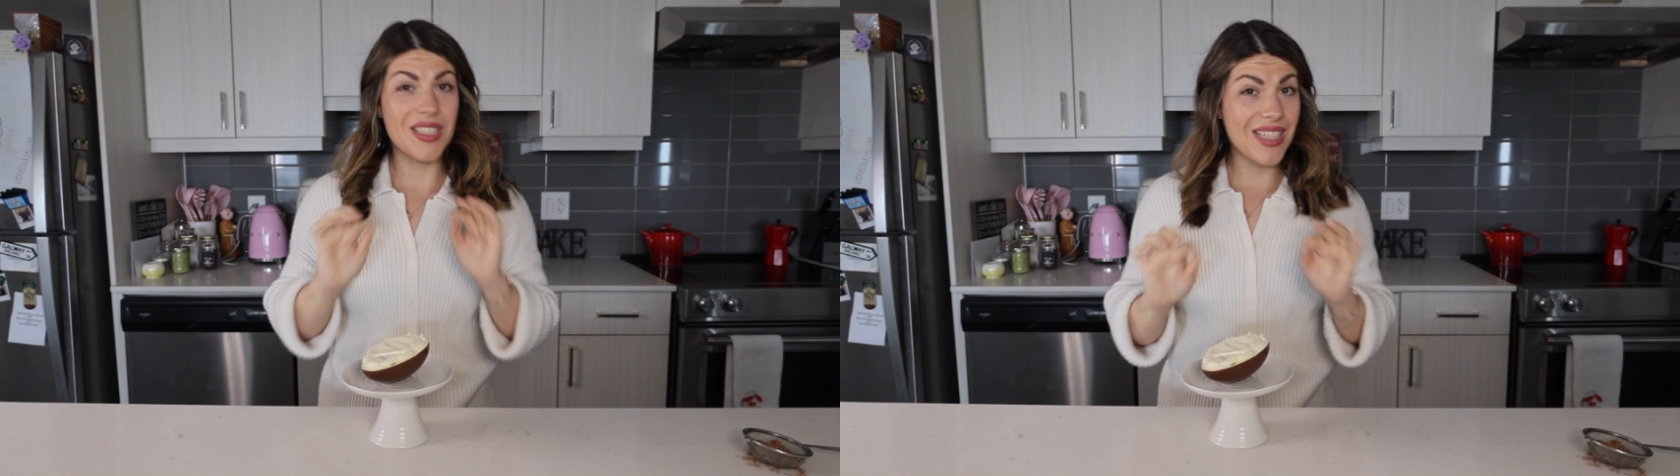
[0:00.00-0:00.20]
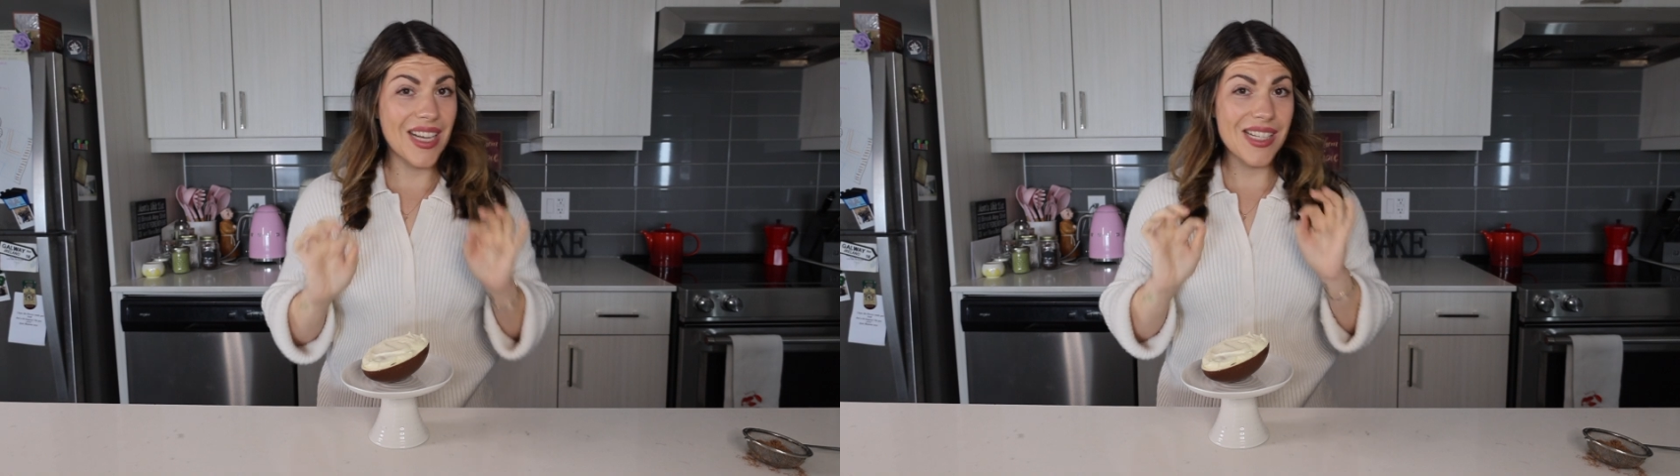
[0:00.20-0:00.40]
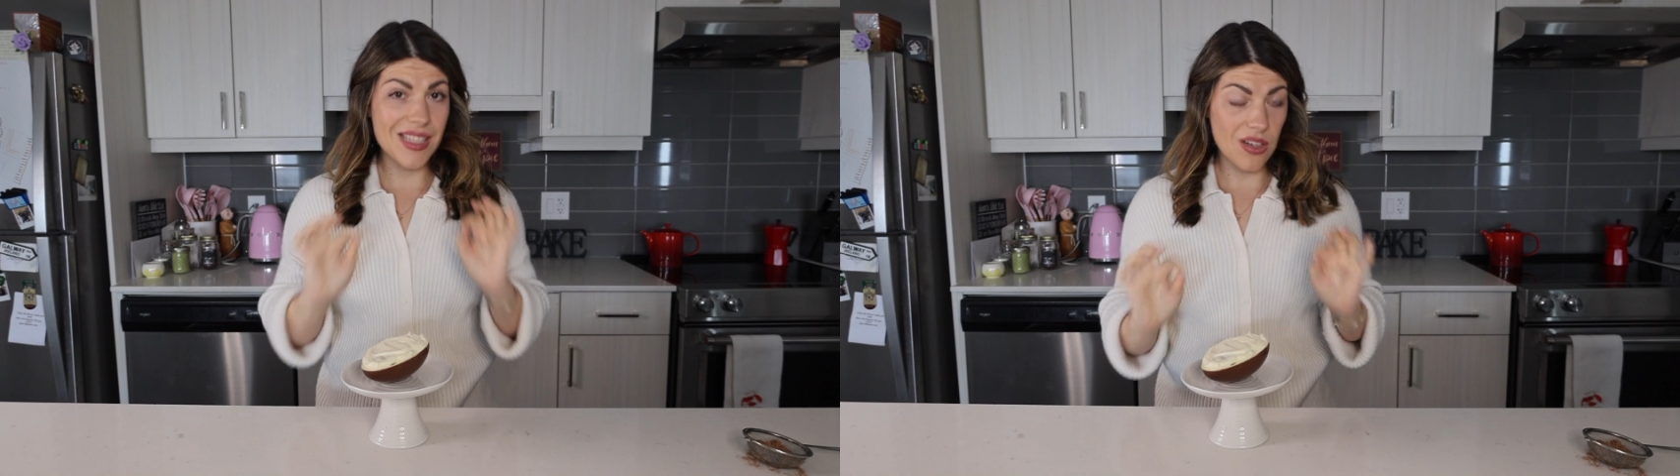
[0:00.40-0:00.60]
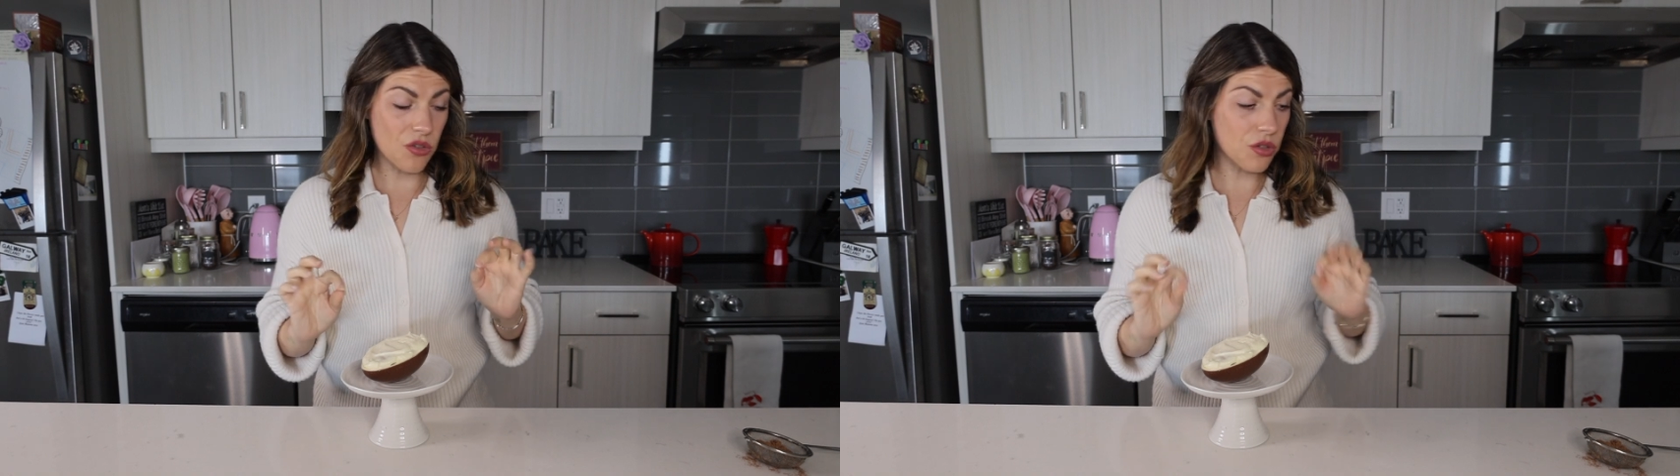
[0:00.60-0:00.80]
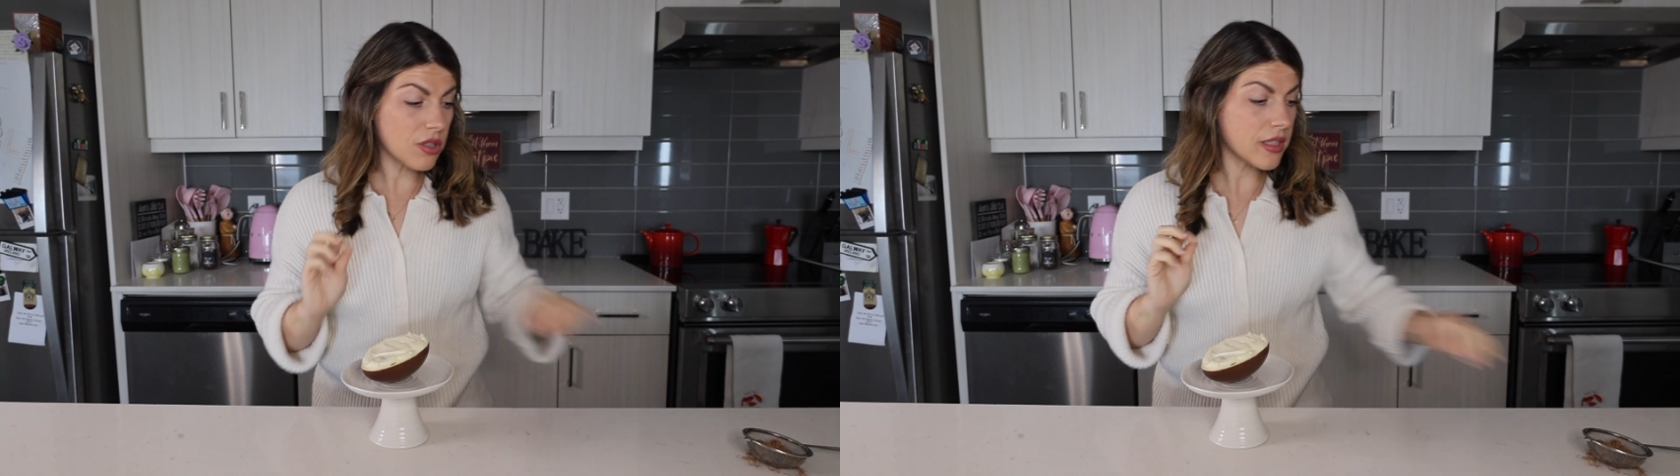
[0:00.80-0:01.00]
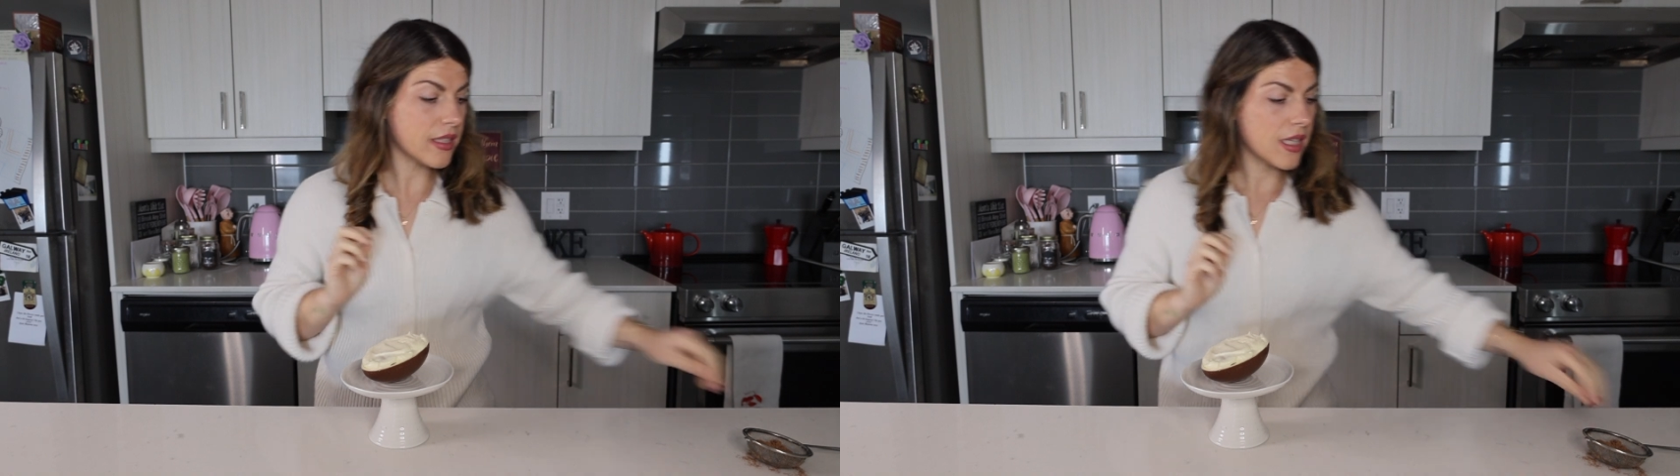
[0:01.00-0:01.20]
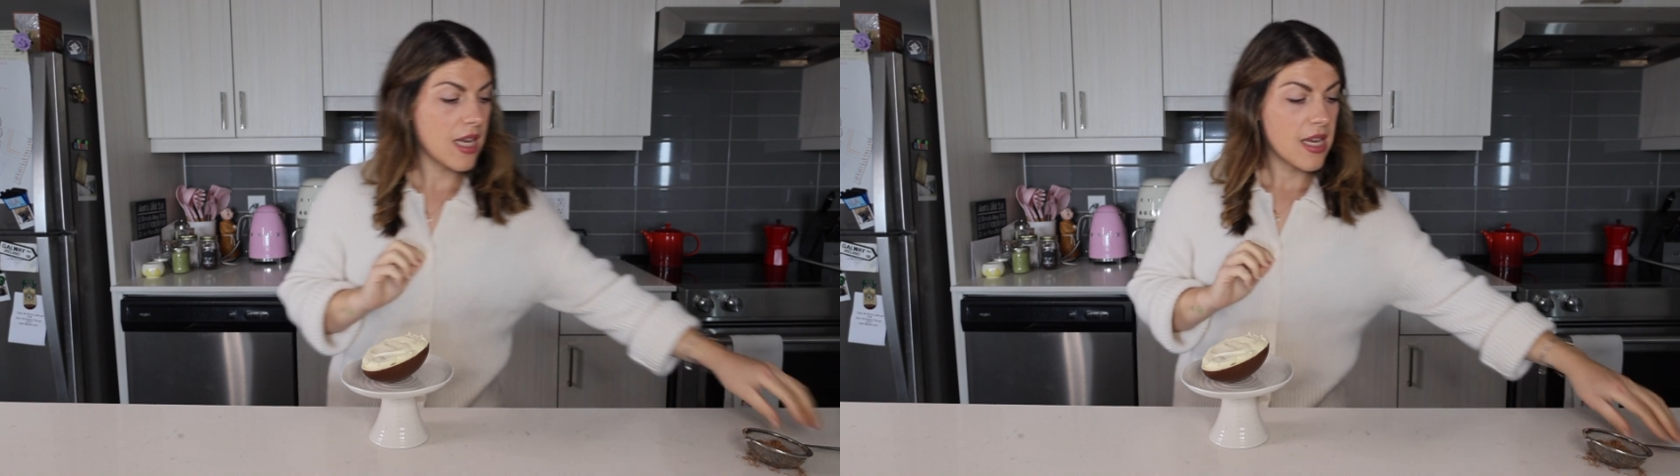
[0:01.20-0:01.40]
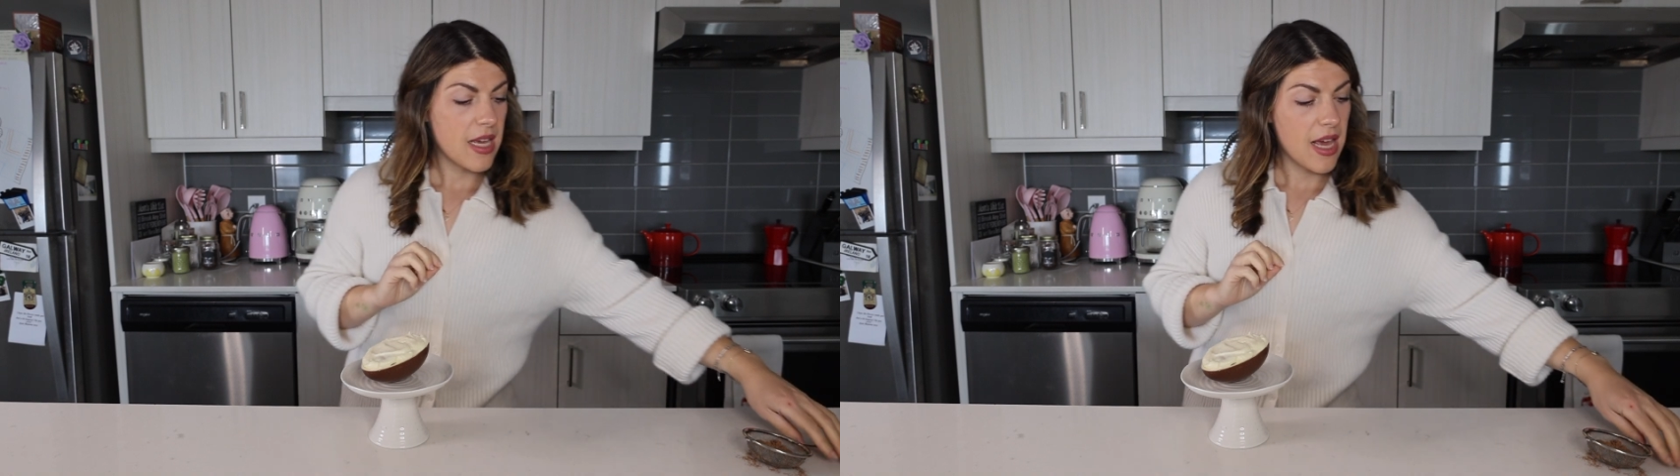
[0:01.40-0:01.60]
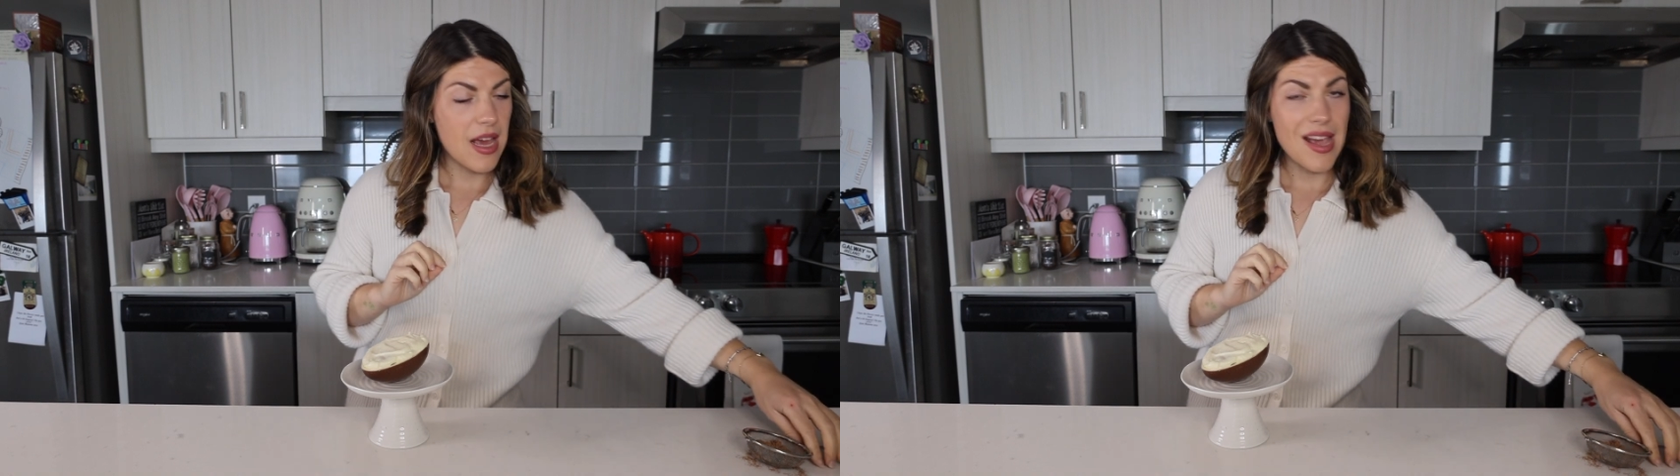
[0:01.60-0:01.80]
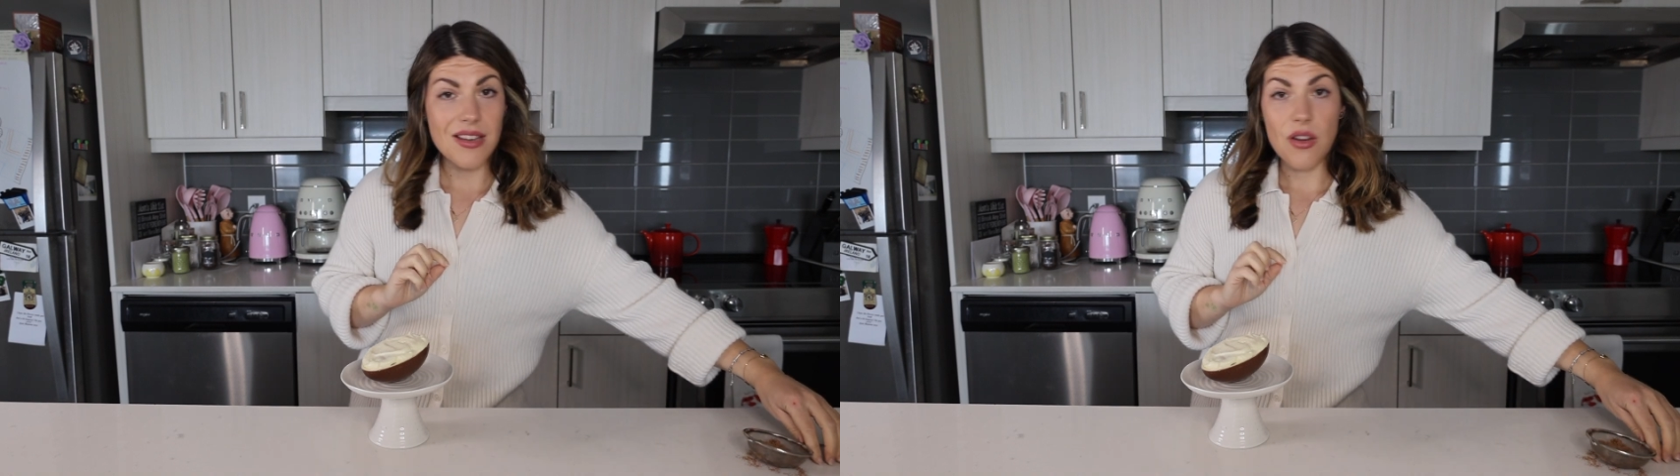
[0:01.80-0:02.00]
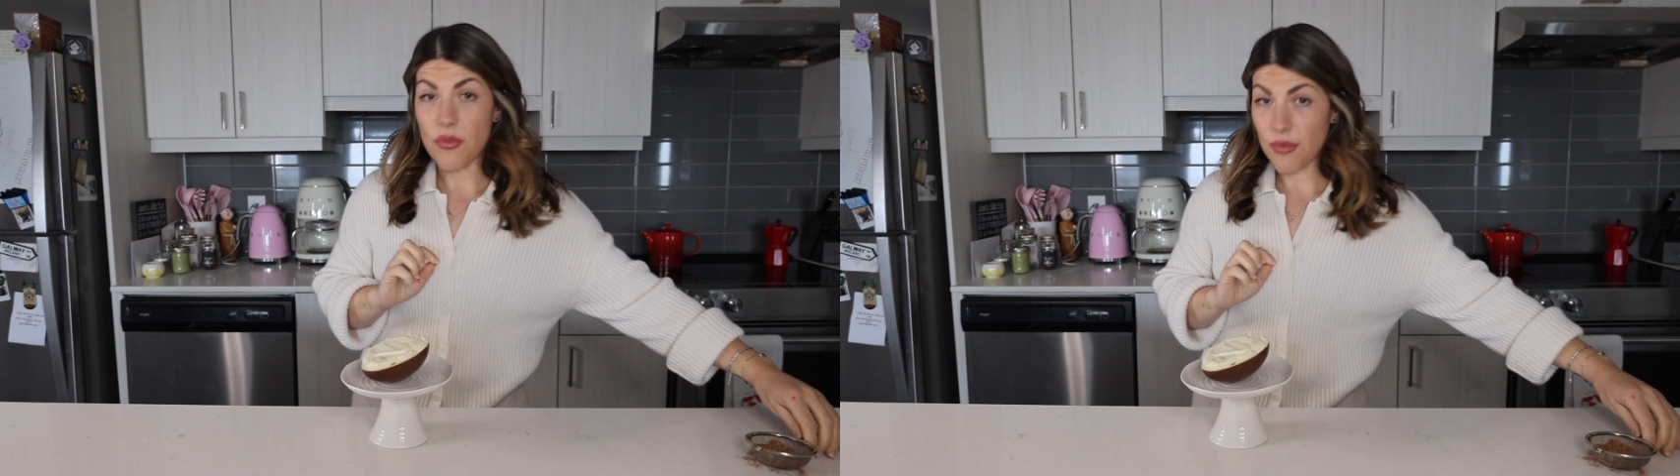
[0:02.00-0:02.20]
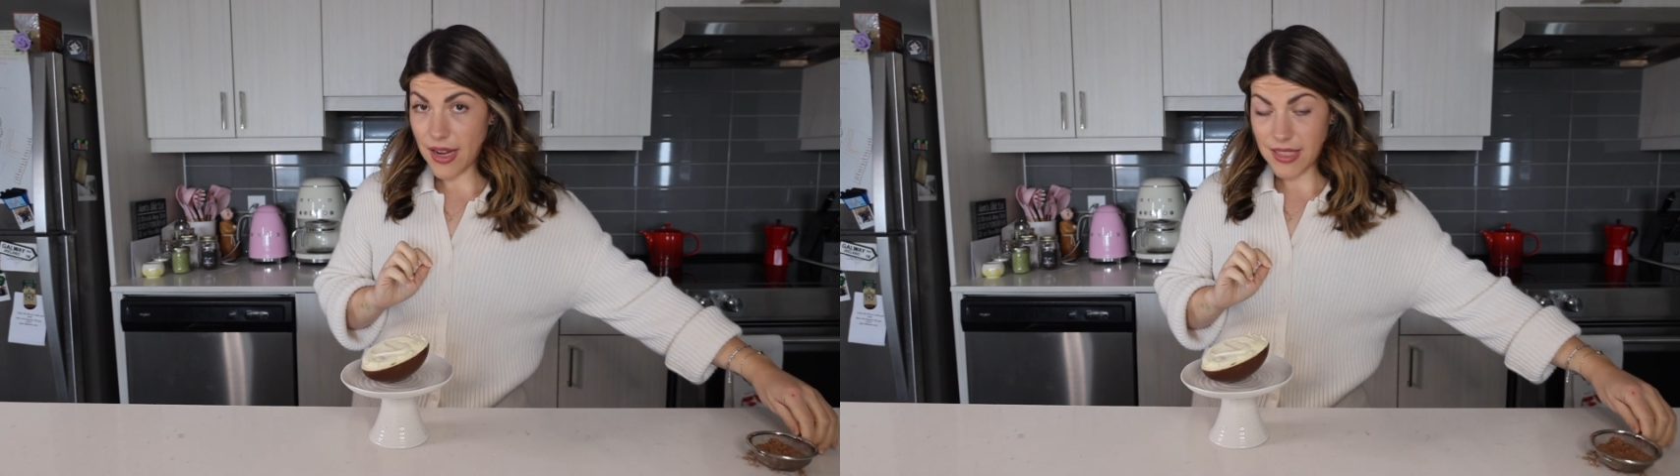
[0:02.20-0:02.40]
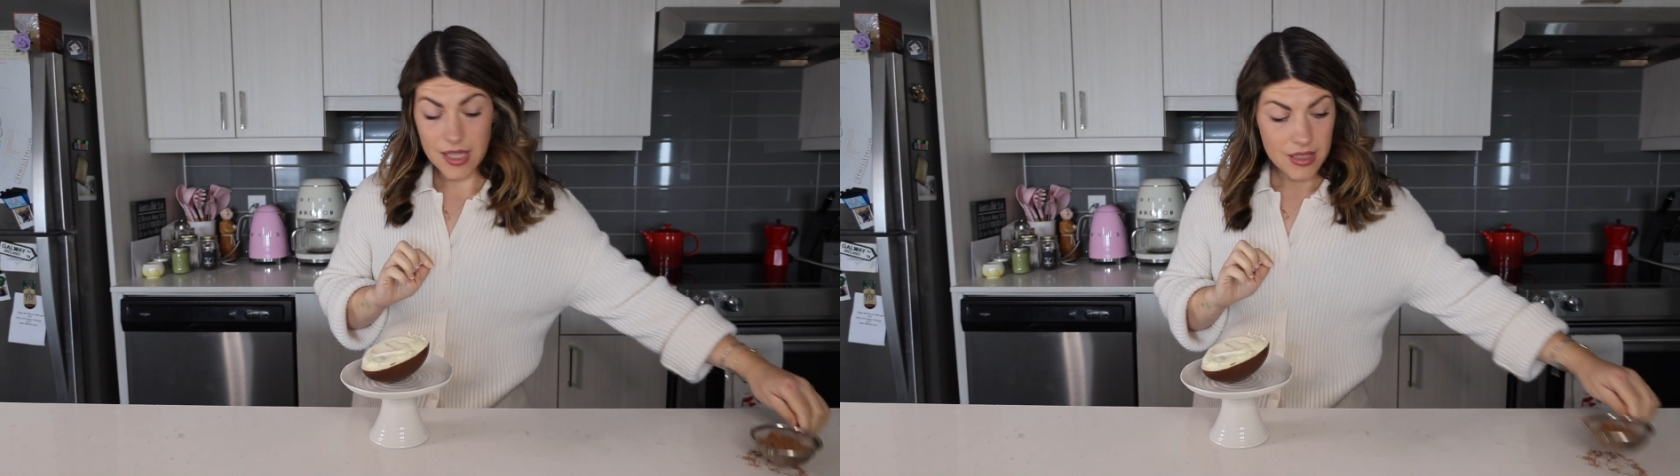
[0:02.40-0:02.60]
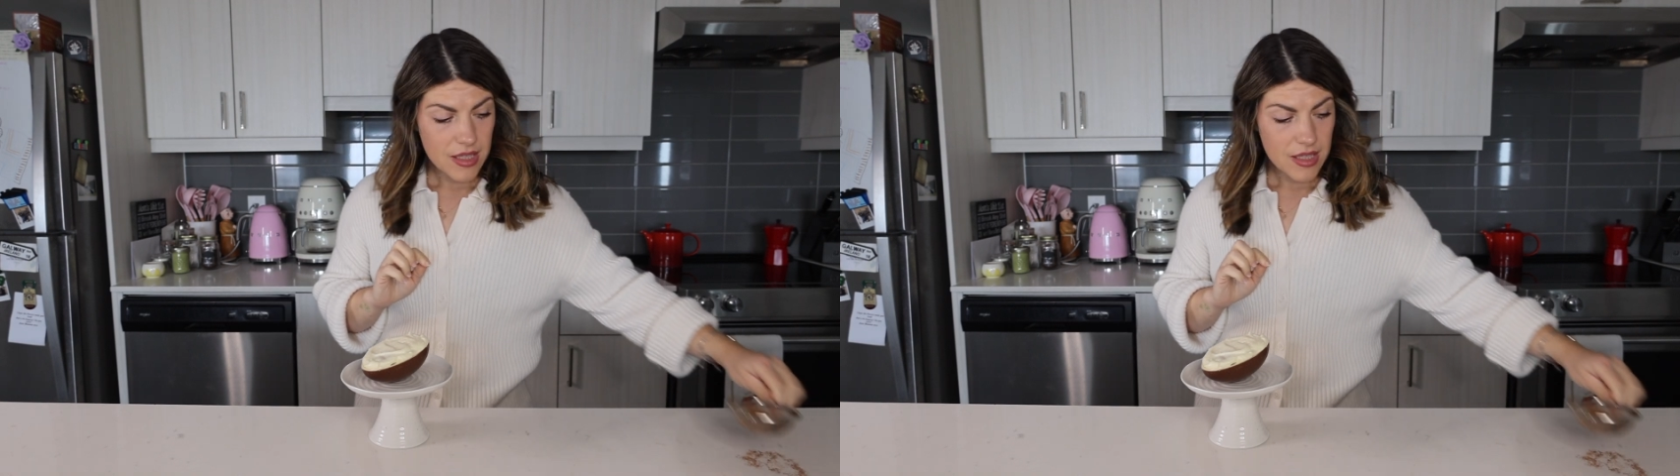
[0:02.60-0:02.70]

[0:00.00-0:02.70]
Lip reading: nice and cold and ready.